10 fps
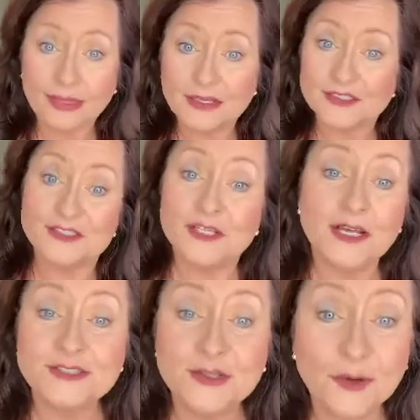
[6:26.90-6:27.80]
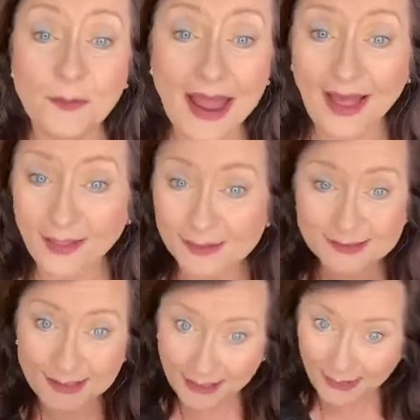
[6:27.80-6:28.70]
Shut your
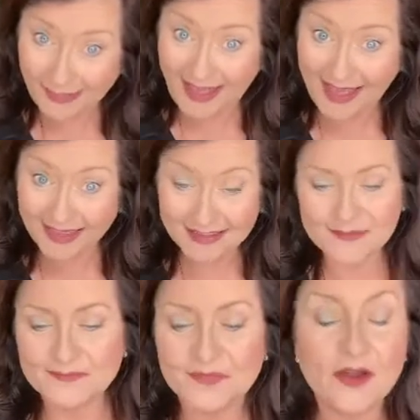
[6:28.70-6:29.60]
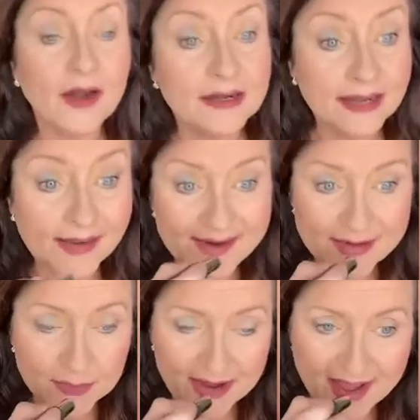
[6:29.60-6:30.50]
mouths, look at that. All right, now, here
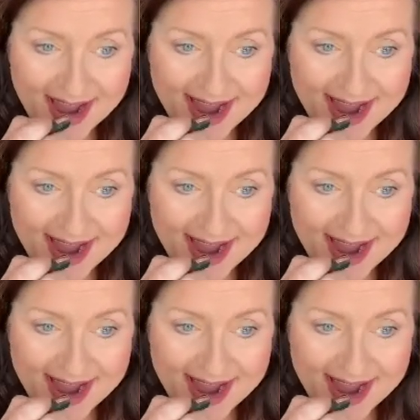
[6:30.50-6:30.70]
we go.